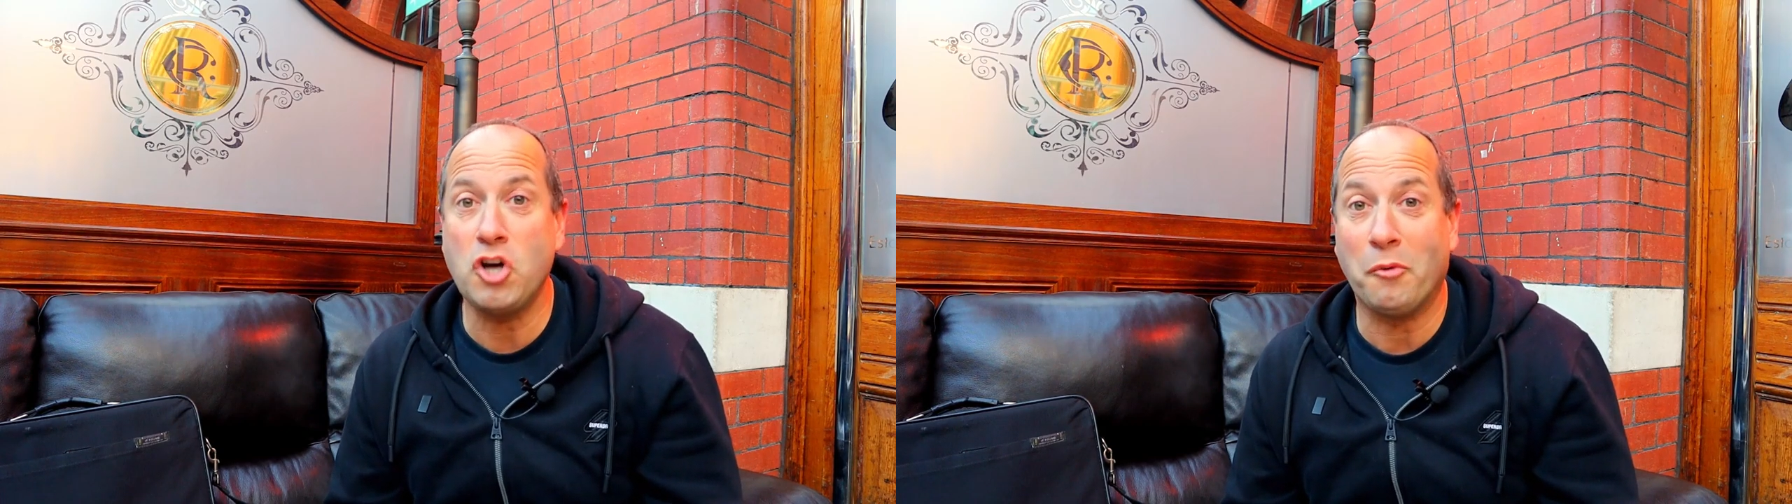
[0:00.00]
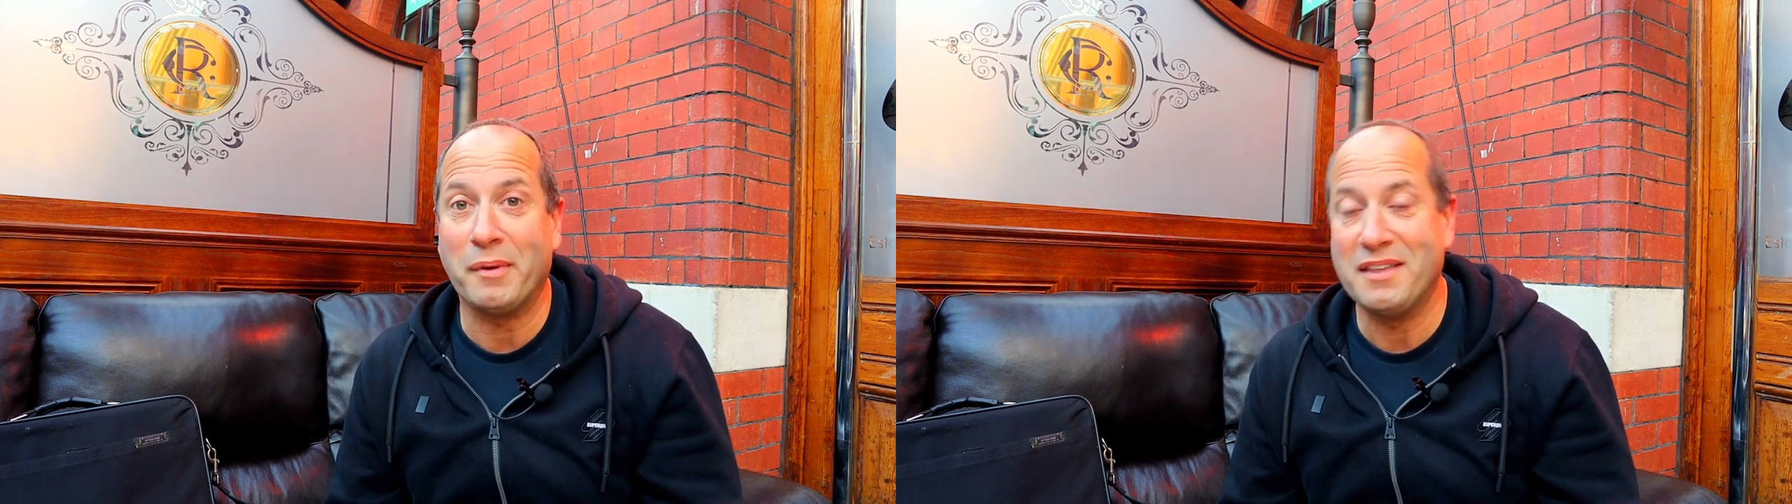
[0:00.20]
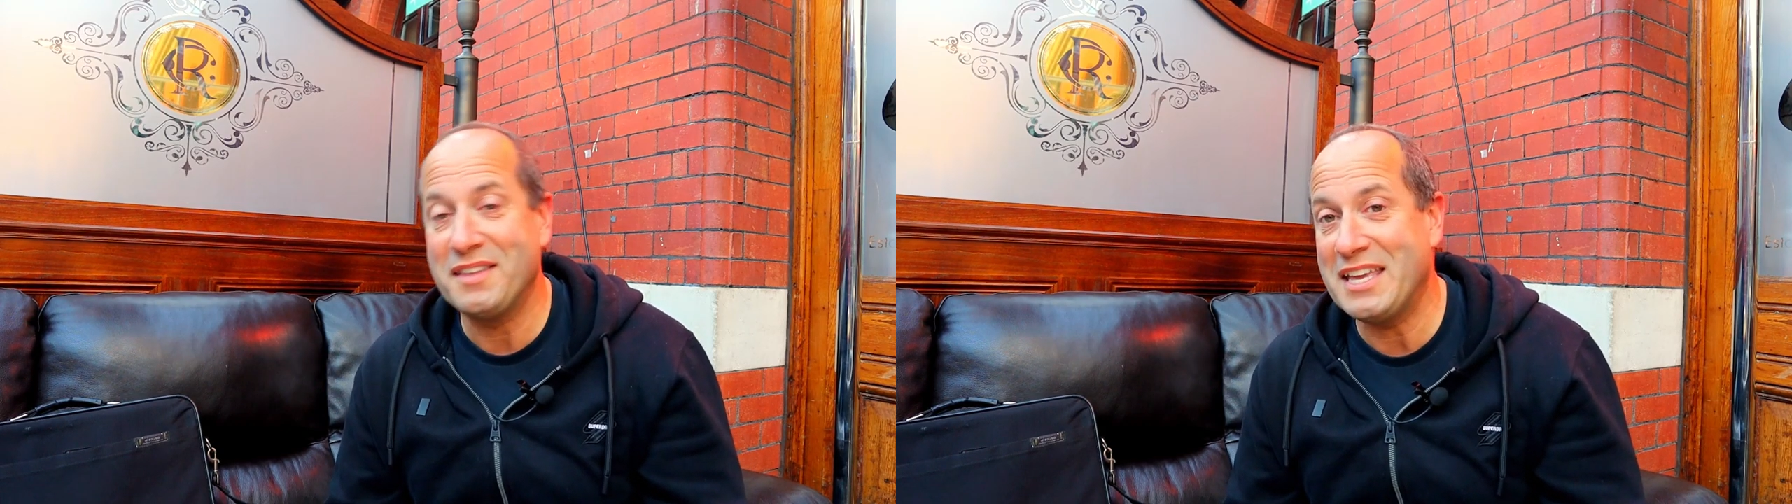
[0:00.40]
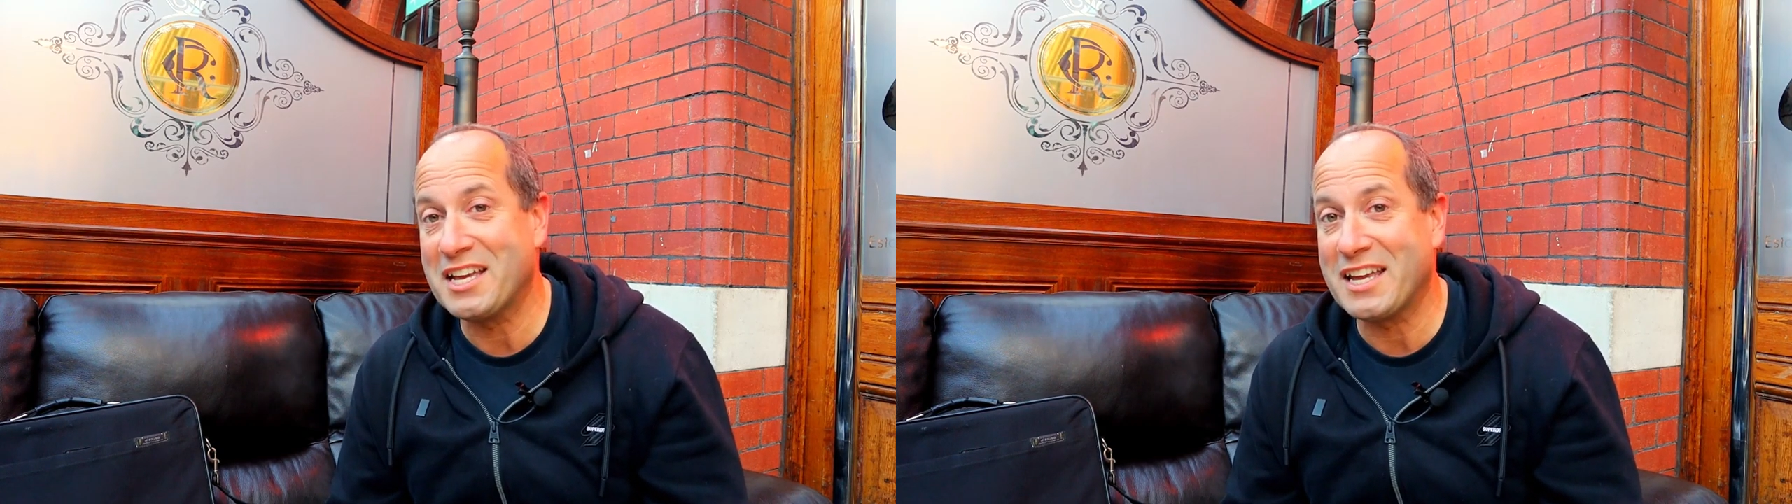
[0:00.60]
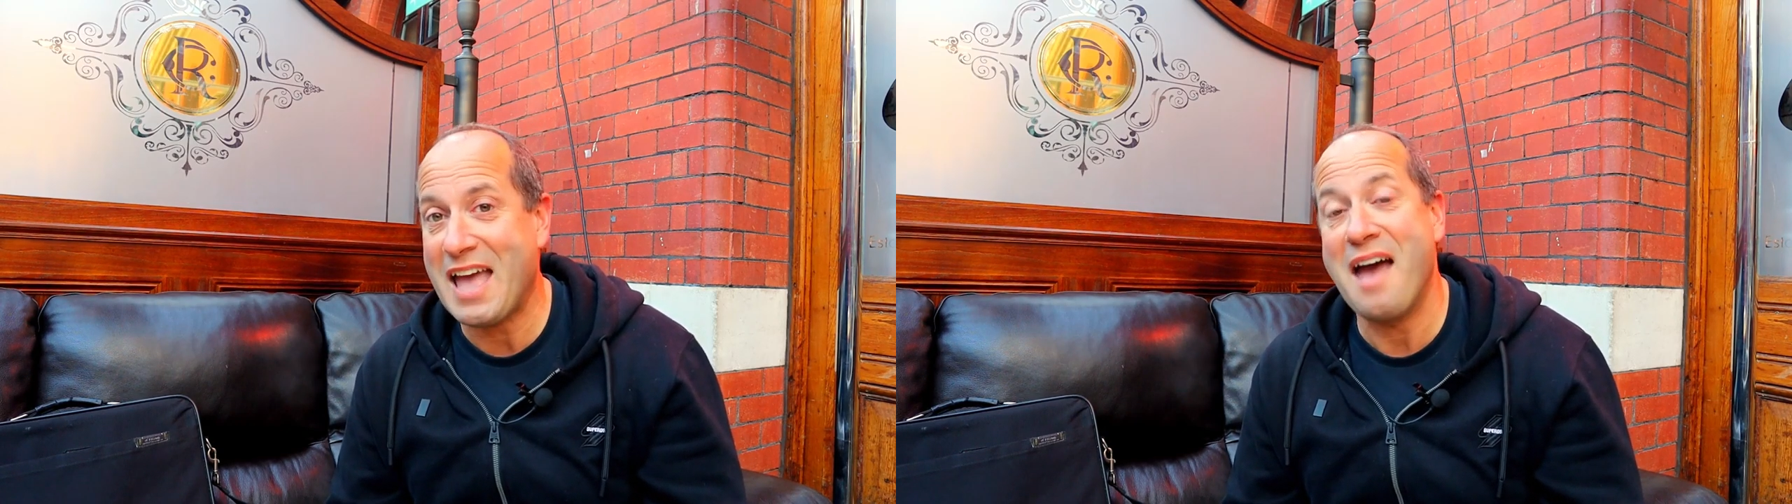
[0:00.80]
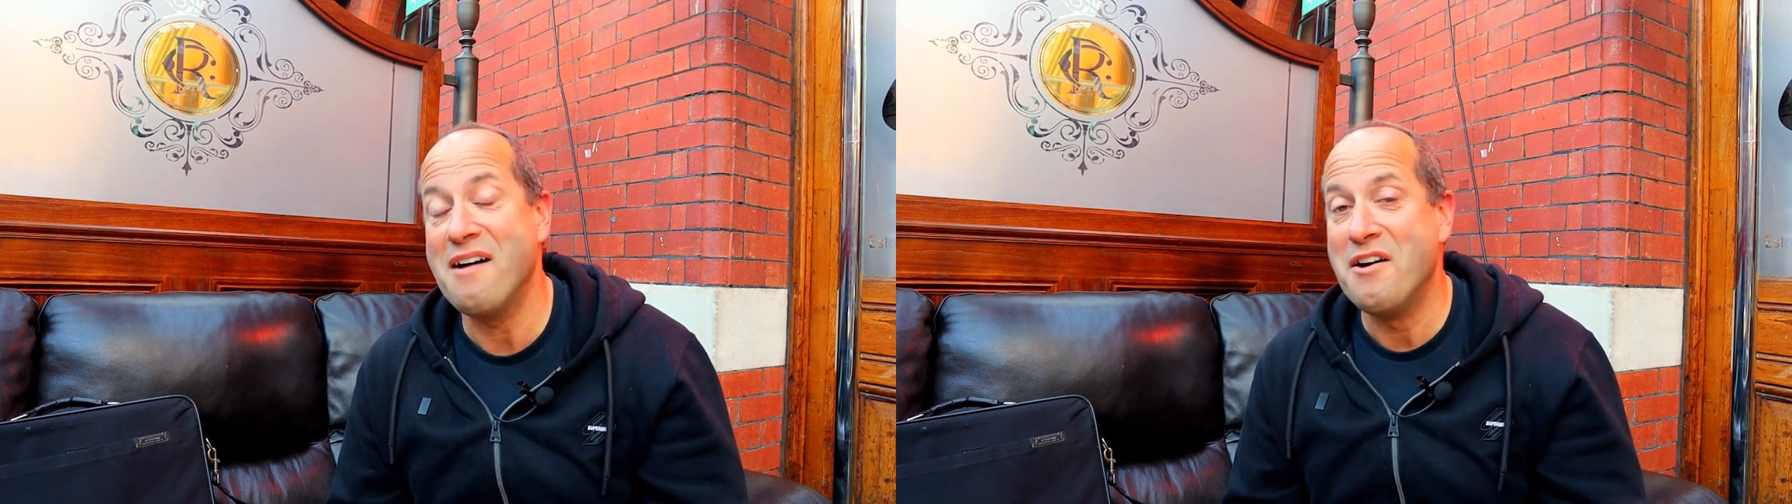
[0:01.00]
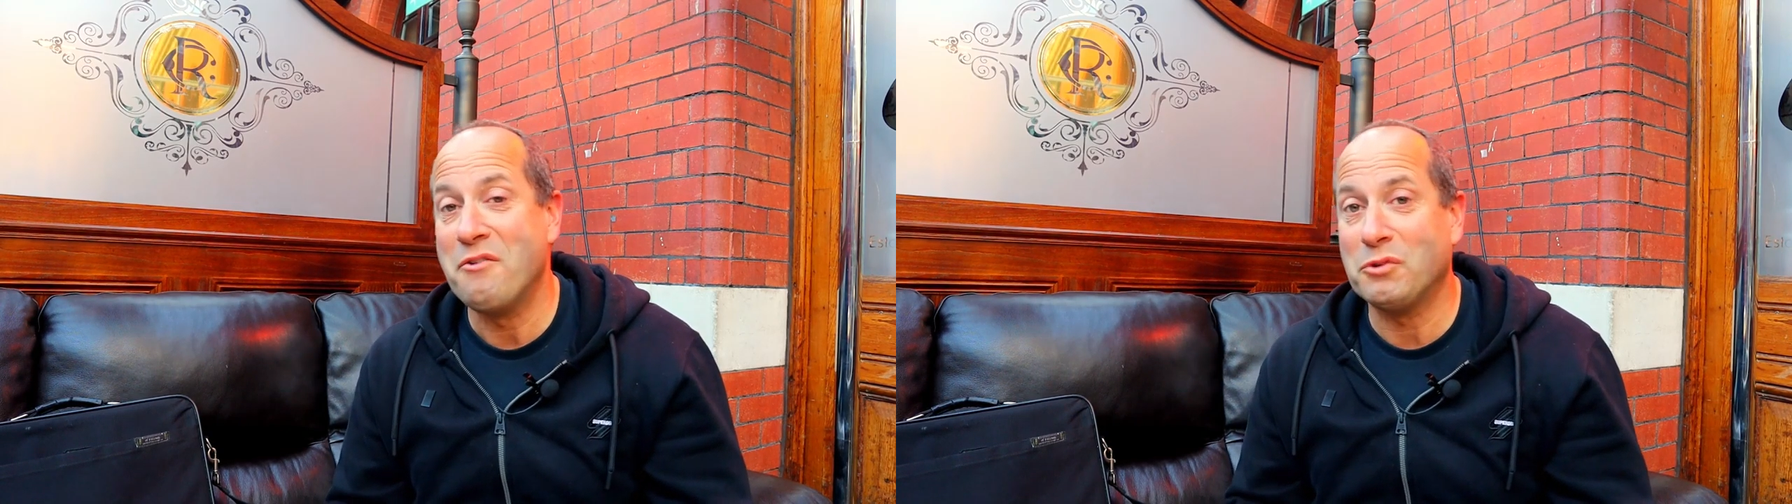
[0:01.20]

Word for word: job that he could get